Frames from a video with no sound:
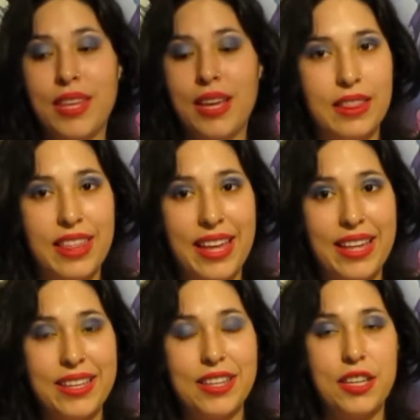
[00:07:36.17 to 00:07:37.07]

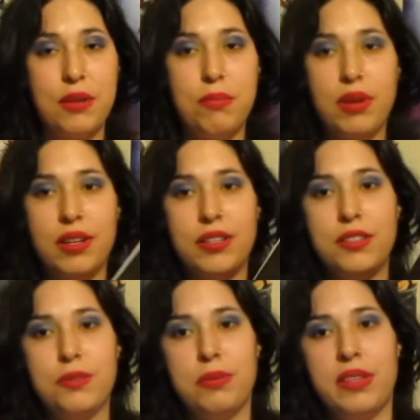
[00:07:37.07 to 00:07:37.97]
That
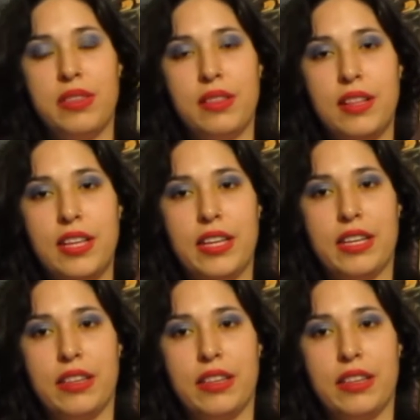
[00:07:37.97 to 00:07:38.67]
combined with like